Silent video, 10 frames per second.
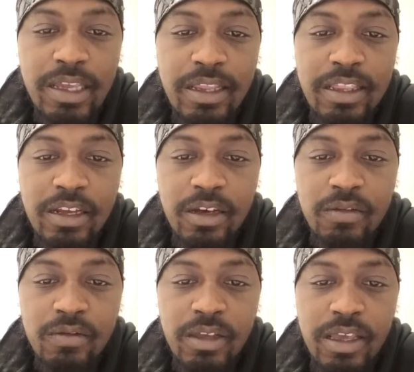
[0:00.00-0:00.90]
and
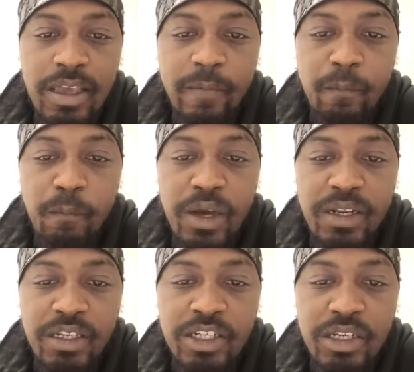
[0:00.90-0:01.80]
doves and
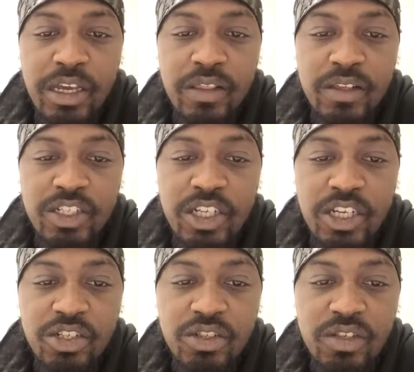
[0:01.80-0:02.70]
money and the
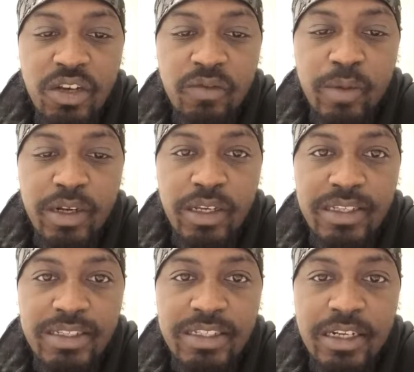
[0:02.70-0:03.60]
changers of money
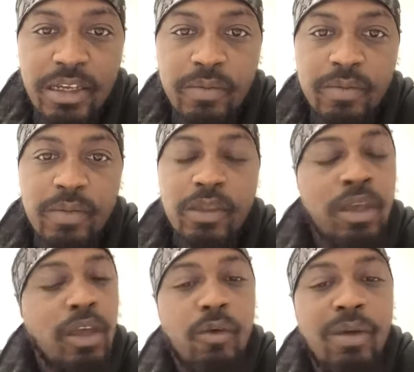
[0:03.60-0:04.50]
sitting.
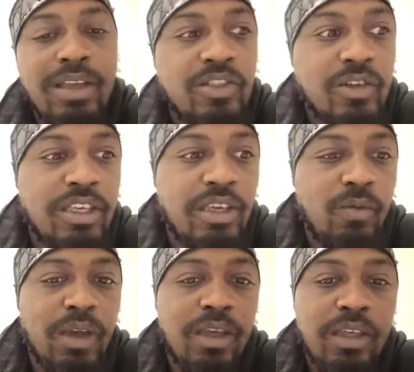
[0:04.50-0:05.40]
Right. So he
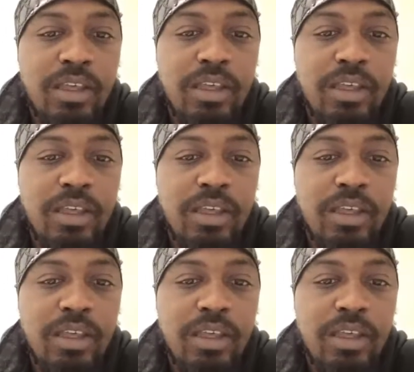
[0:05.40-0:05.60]
went